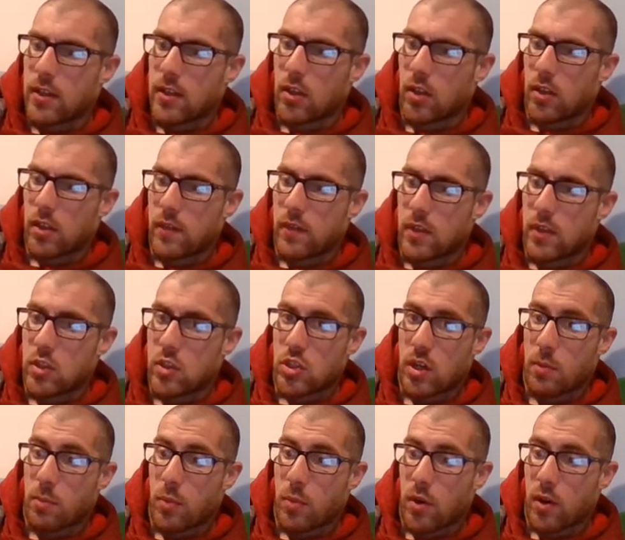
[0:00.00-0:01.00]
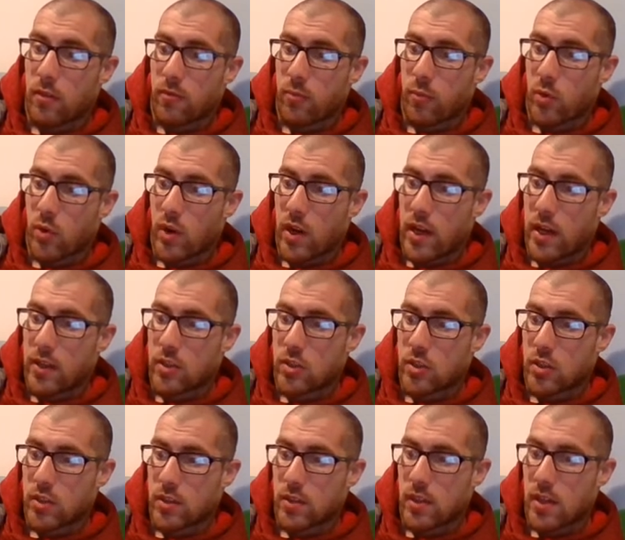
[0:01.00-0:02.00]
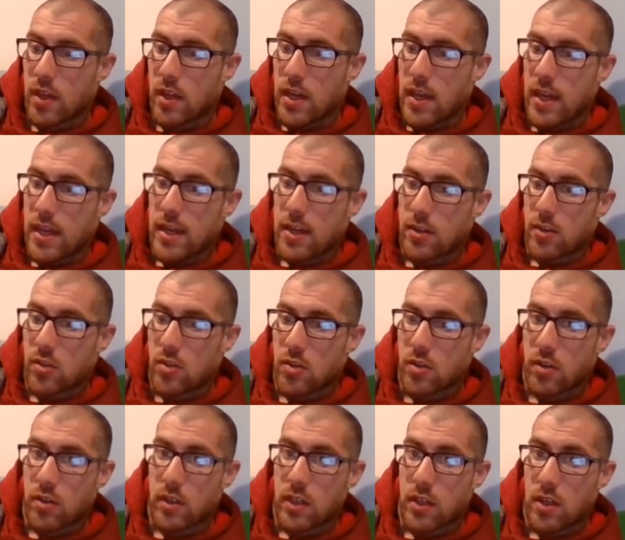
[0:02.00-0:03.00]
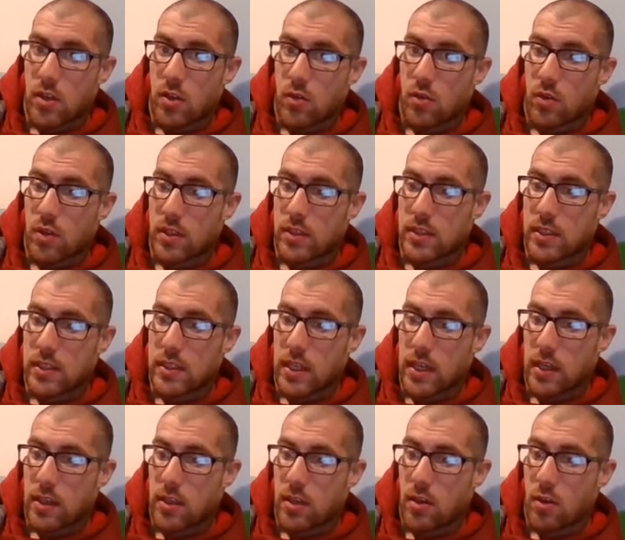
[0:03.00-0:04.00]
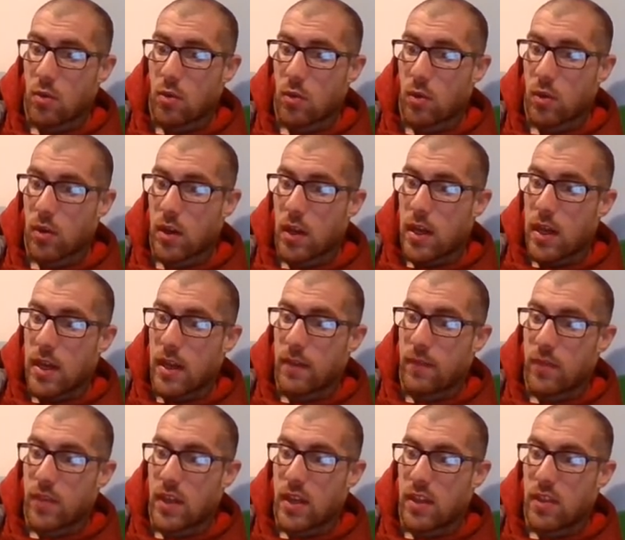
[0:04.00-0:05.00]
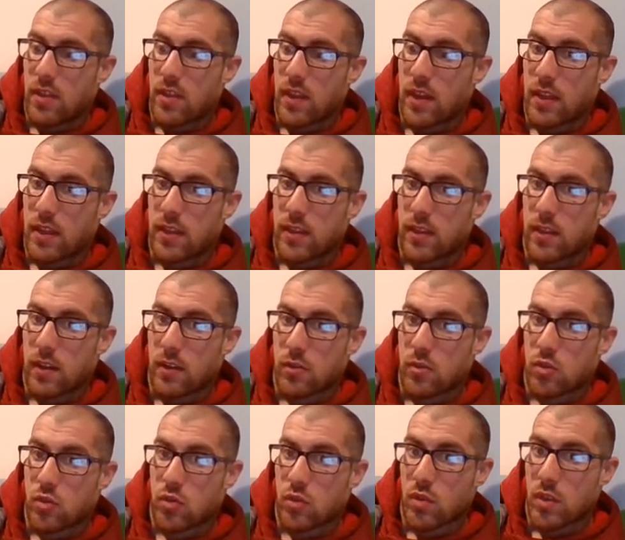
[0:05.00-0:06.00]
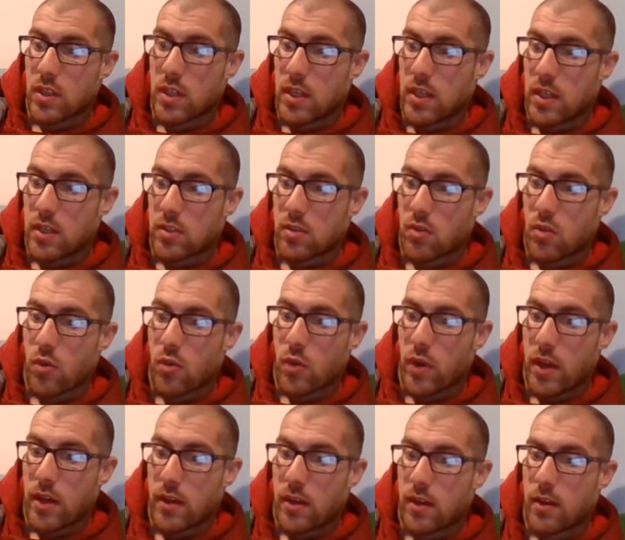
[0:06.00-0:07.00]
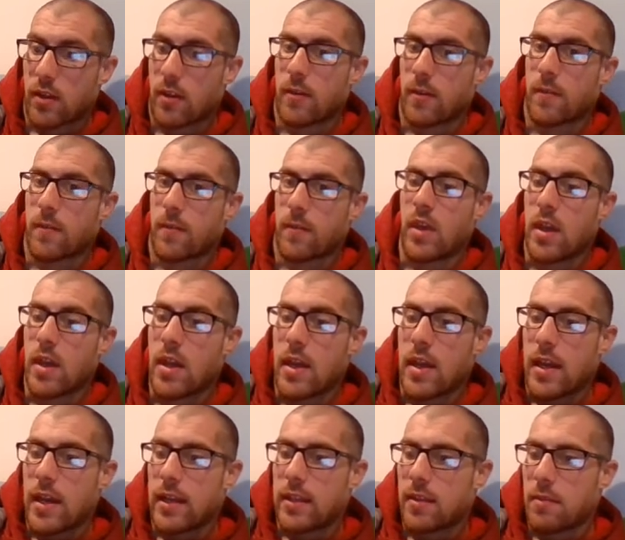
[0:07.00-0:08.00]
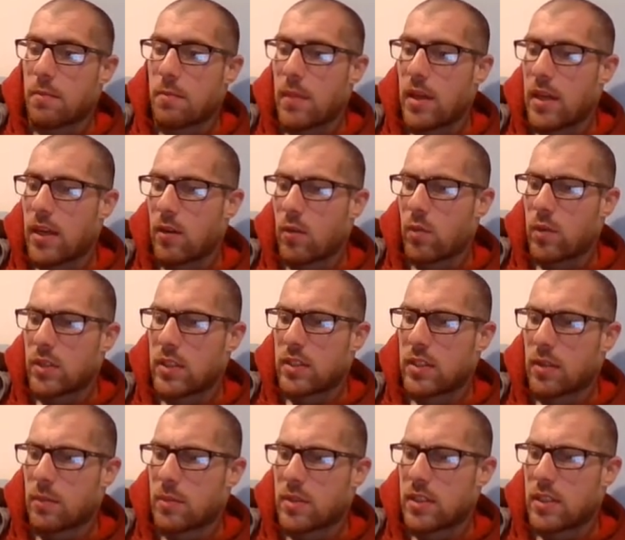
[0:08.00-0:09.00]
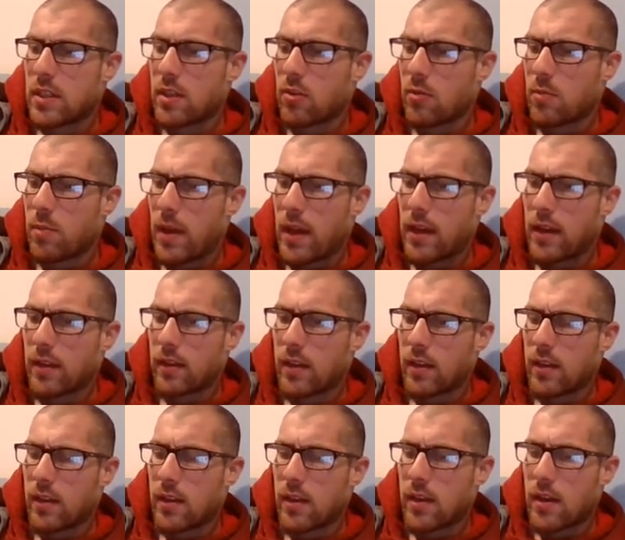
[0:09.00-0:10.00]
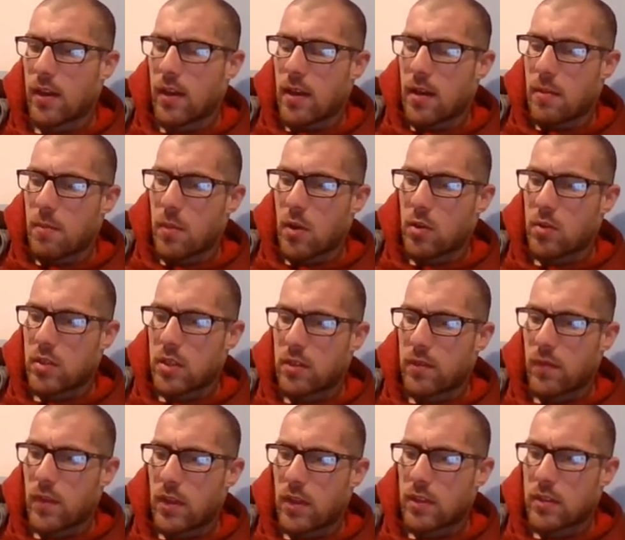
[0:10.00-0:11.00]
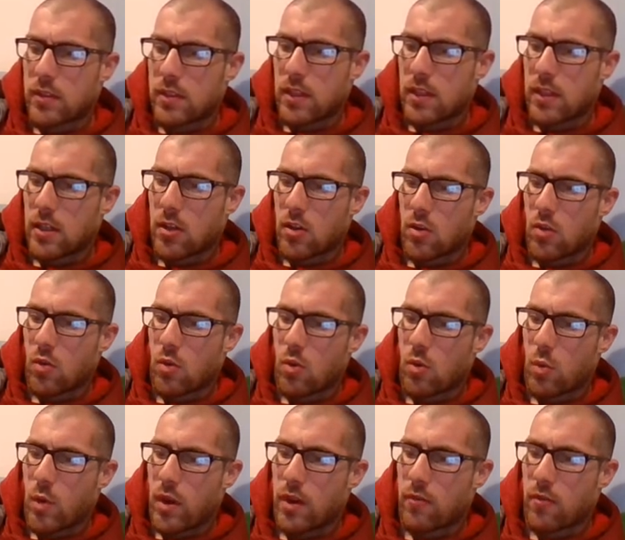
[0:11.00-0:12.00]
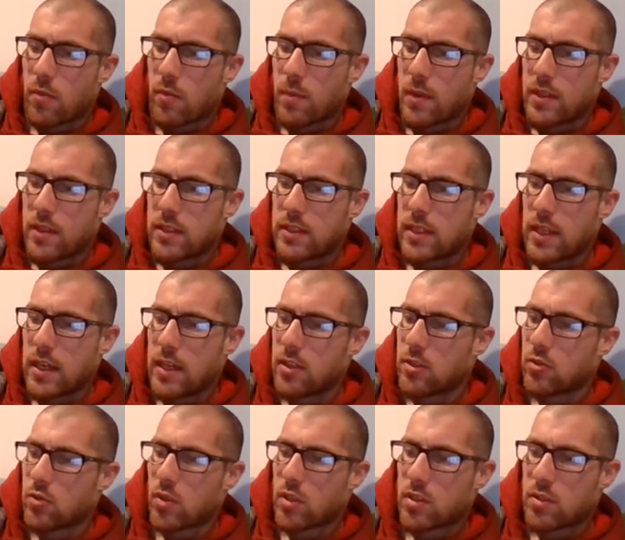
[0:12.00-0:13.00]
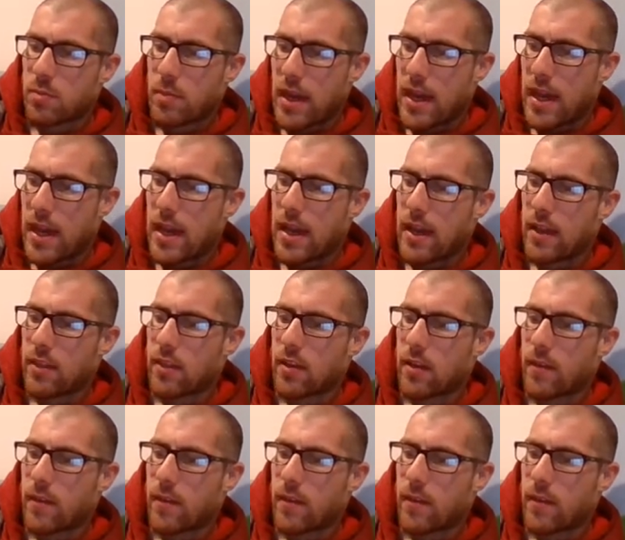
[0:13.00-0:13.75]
They'll even jump off branches into your canoe to sting you if they think their tree is threatened. At the minute, with some skilled paddling, Moses veers the canoe away from its dangerous path.